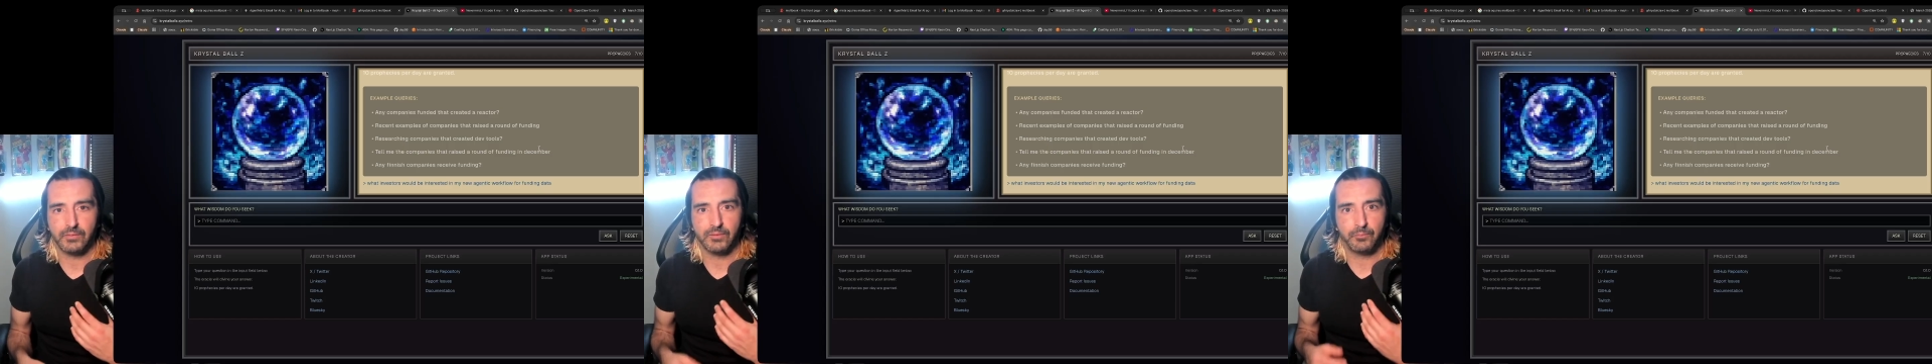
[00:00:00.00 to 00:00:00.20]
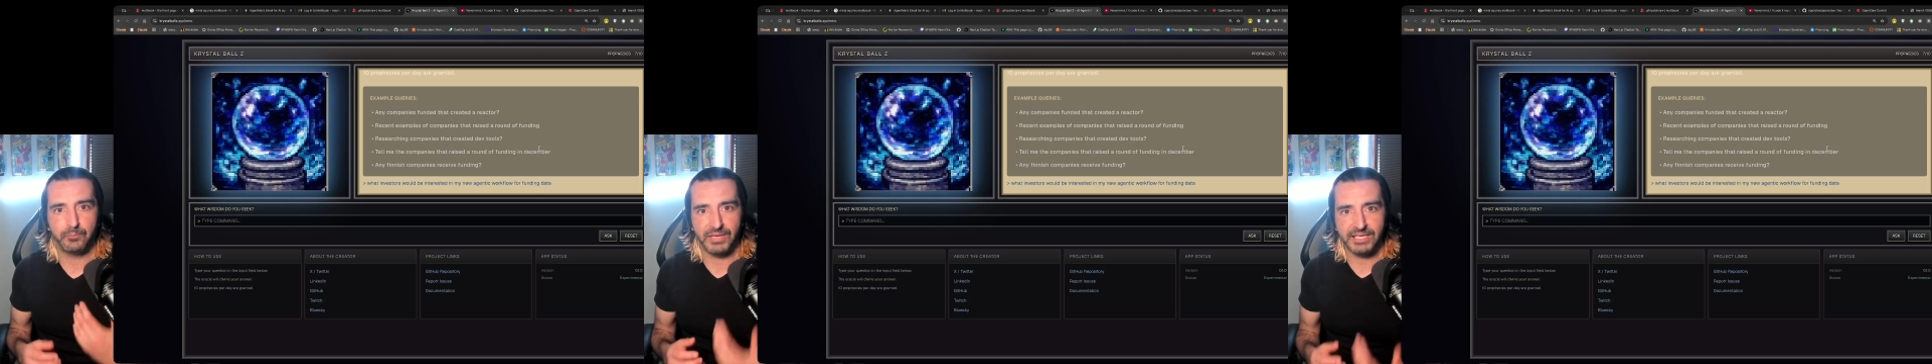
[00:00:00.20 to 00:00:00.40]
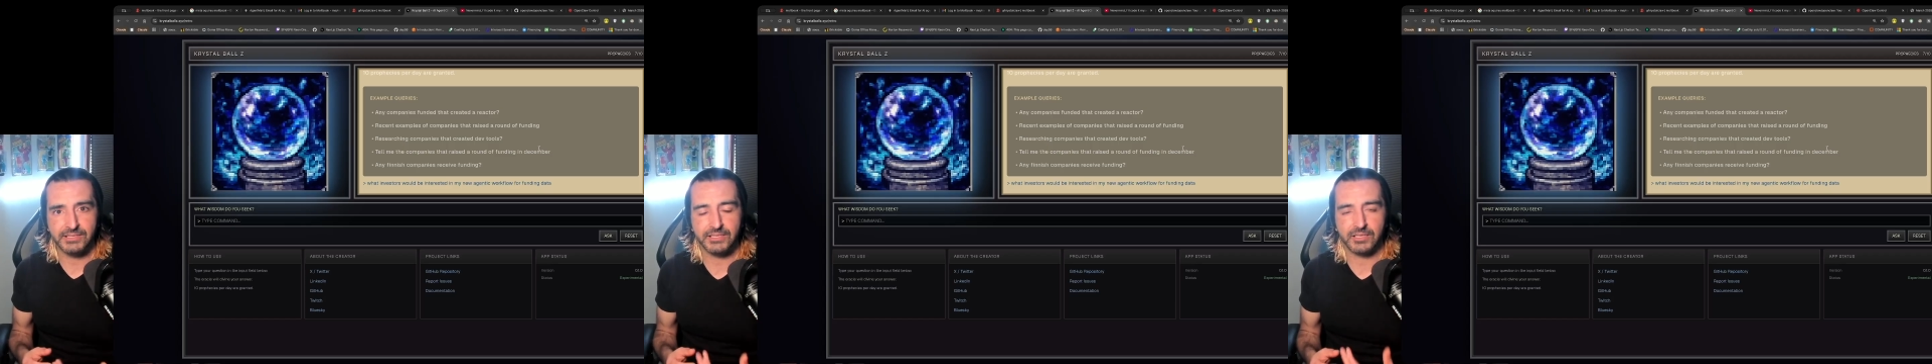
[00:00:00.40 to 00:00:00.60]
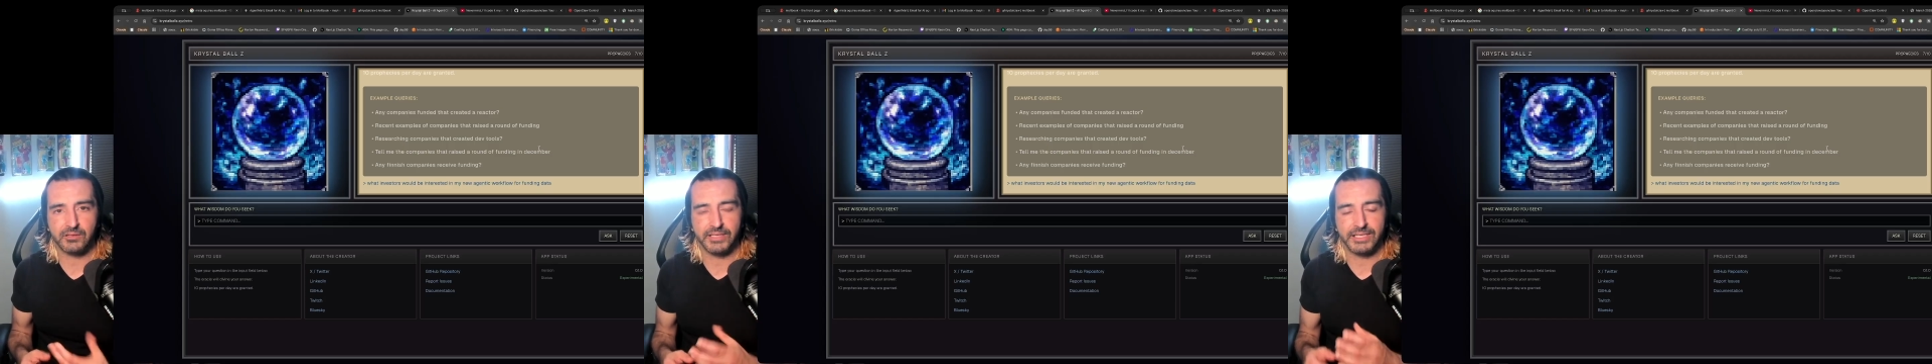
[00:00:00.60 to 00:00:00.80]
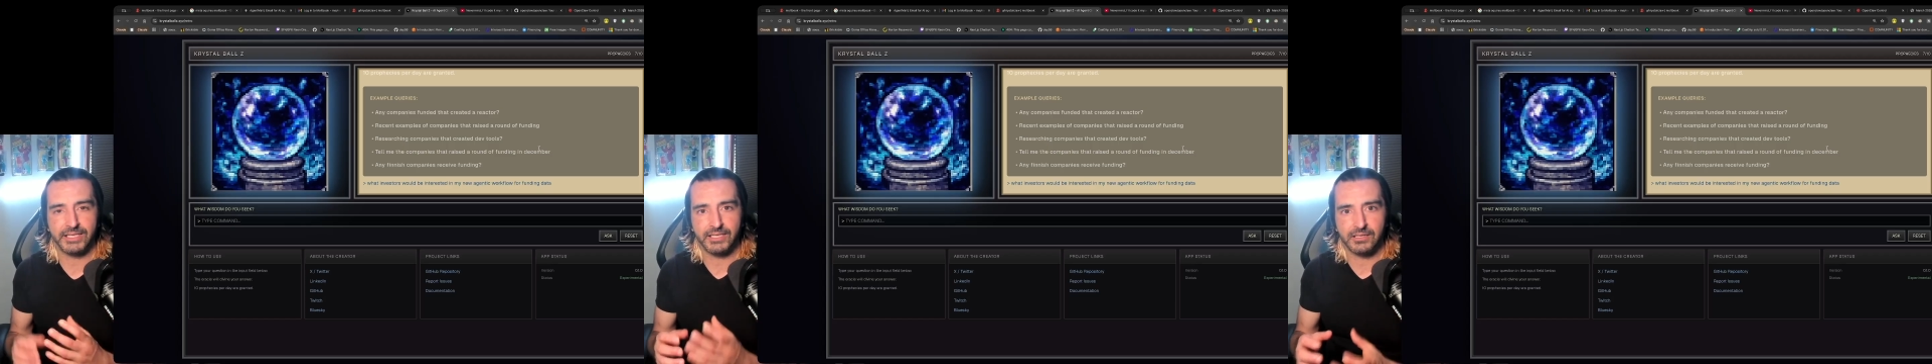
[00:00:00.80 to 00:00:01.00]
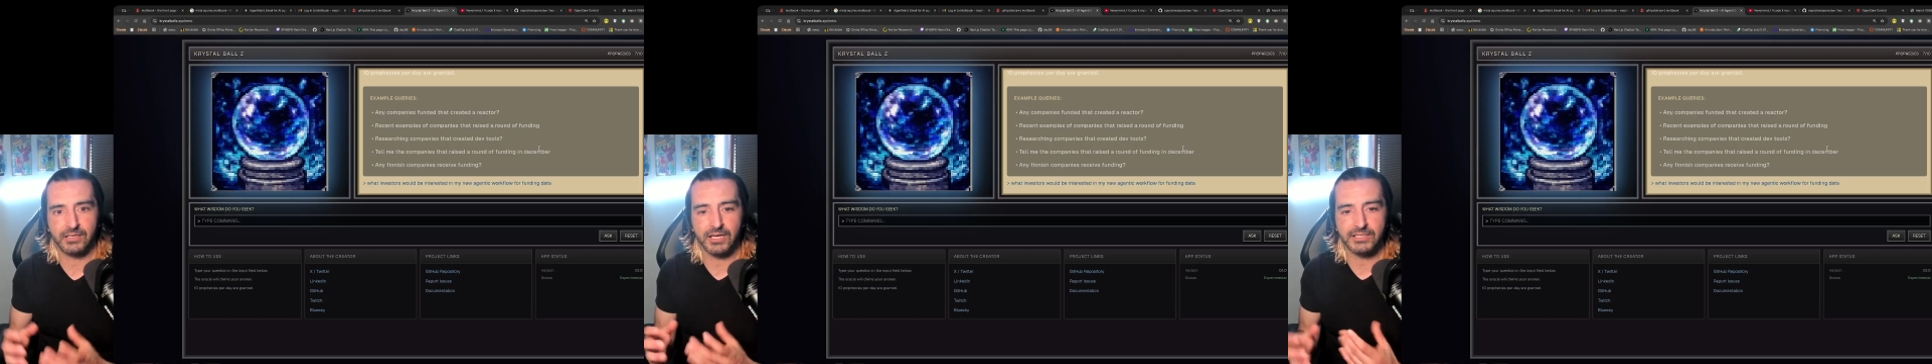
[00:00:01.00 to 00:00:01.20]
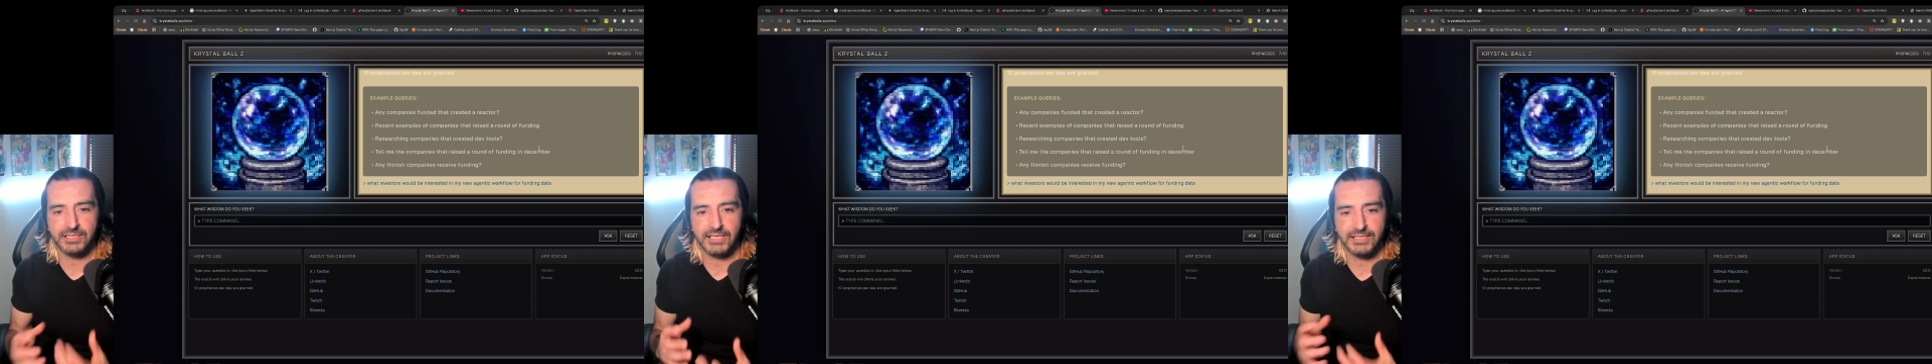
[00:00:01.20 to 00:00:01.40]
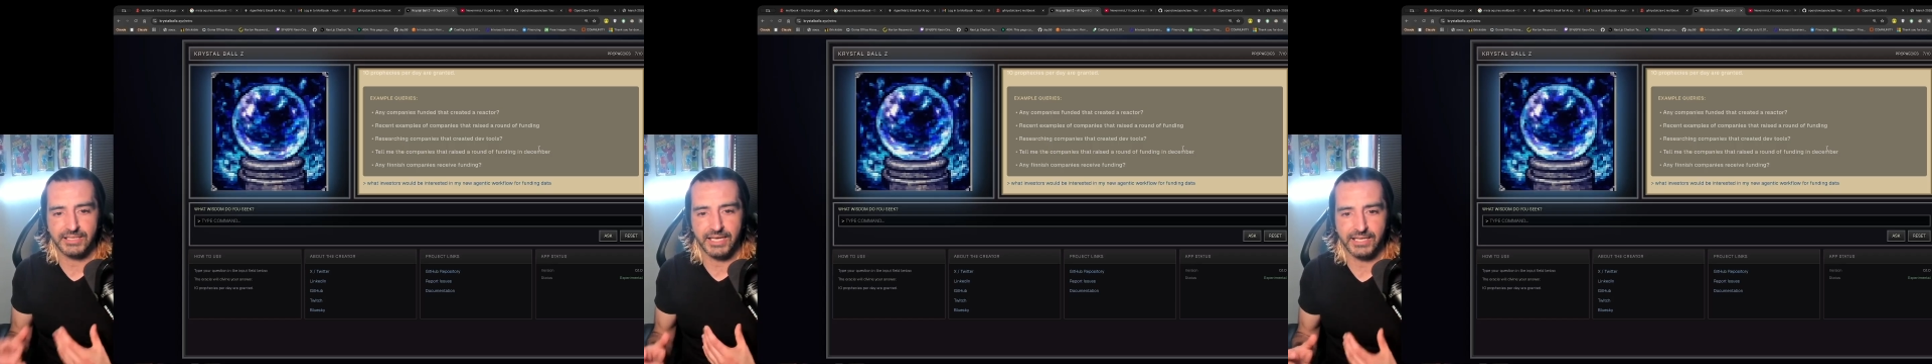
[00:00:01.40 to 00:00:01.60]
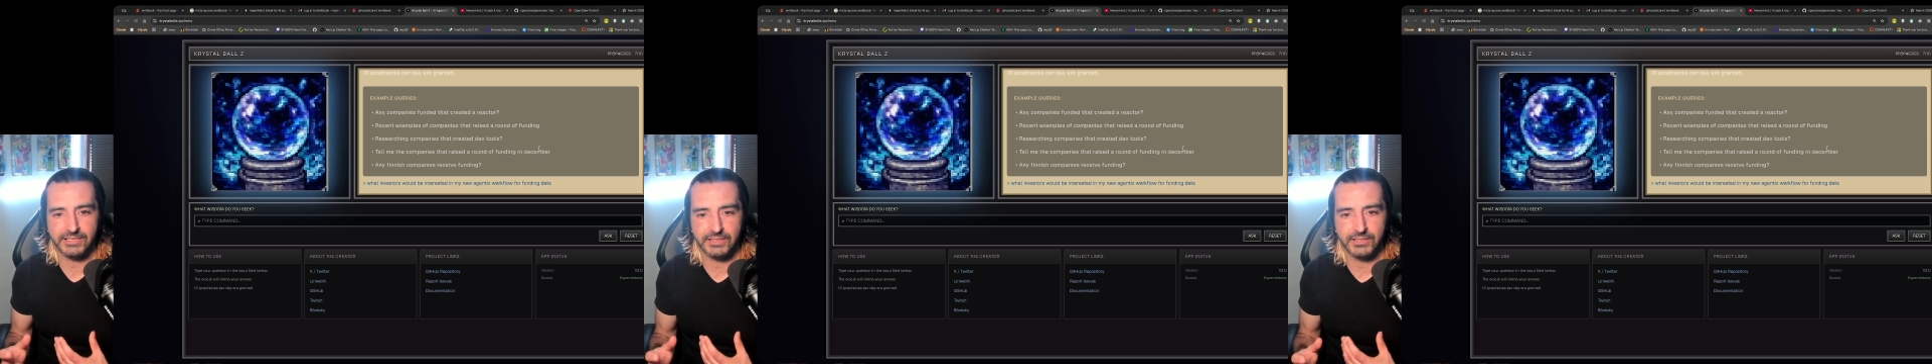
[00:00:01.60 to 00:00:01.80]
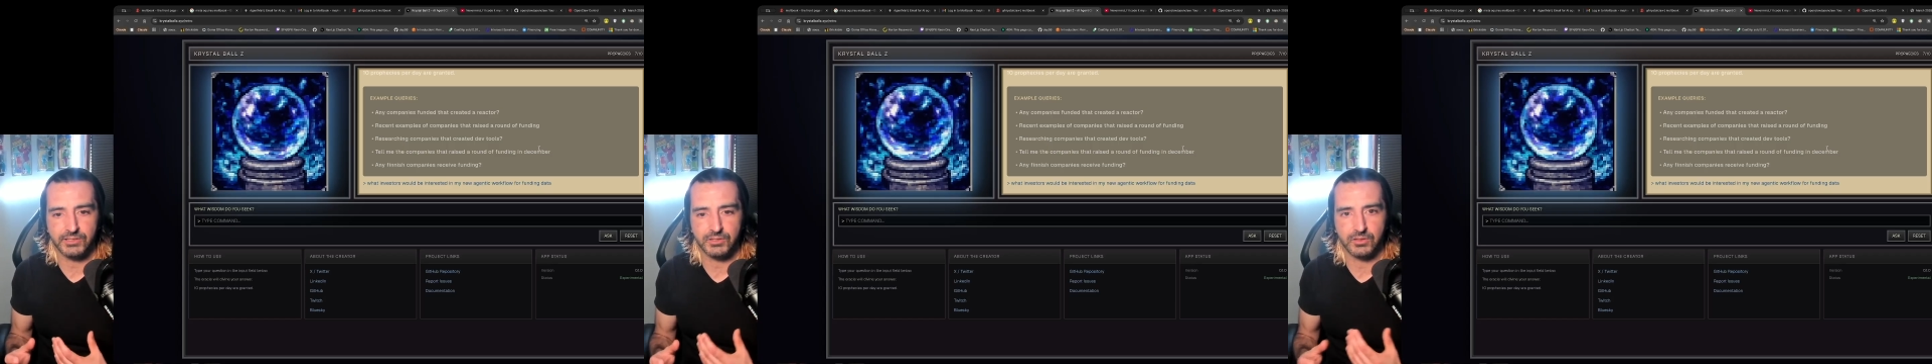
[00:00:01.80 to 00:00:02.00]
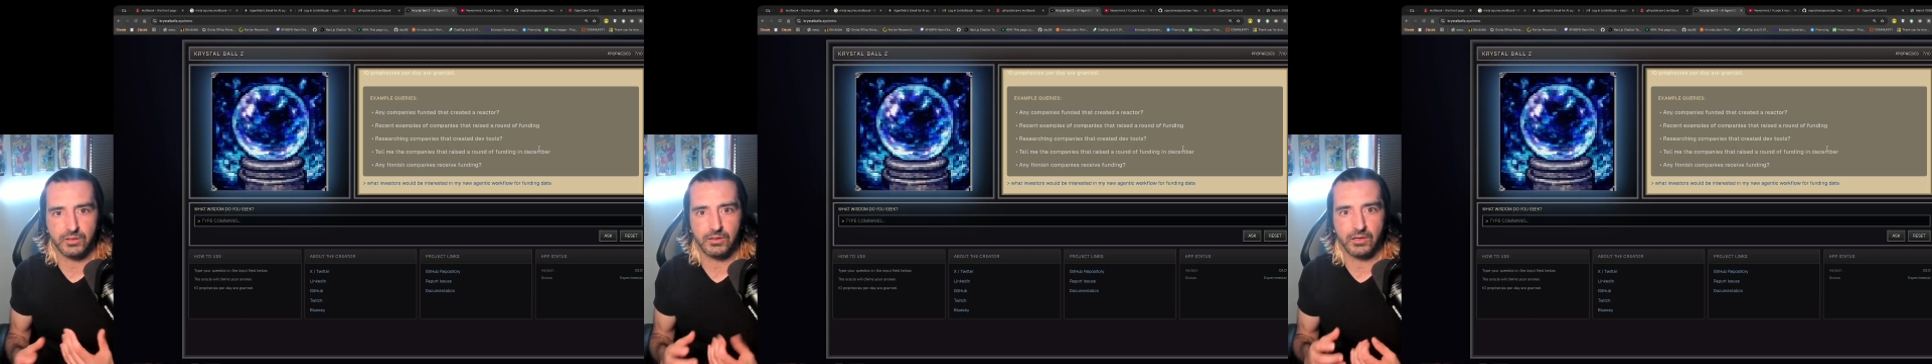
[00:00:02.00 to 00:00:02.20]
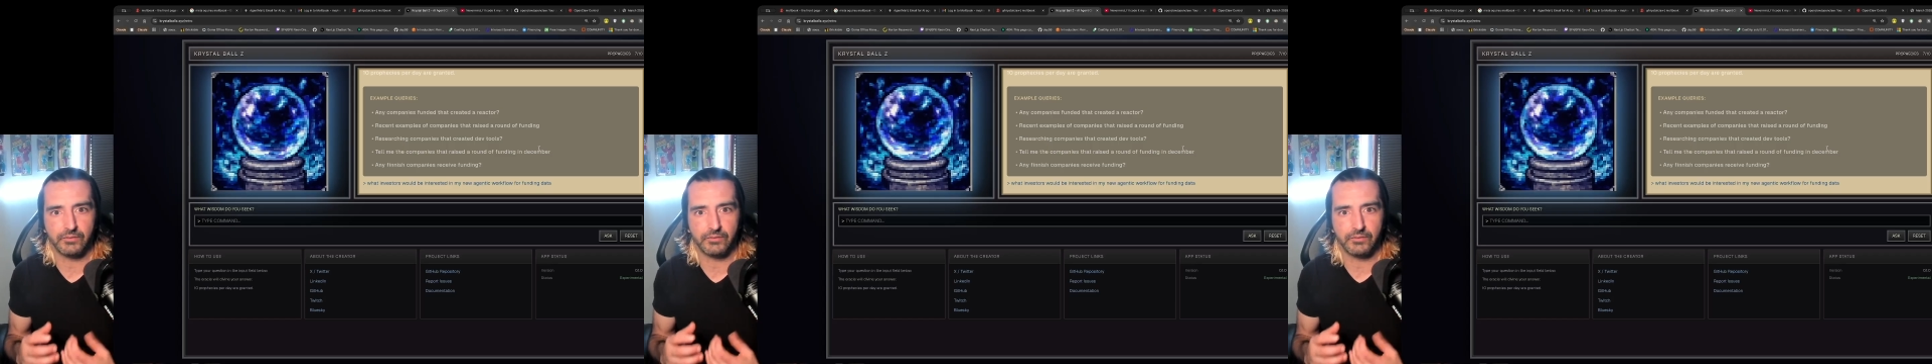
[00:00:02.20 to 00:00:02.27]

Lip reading: Basically, because it has access to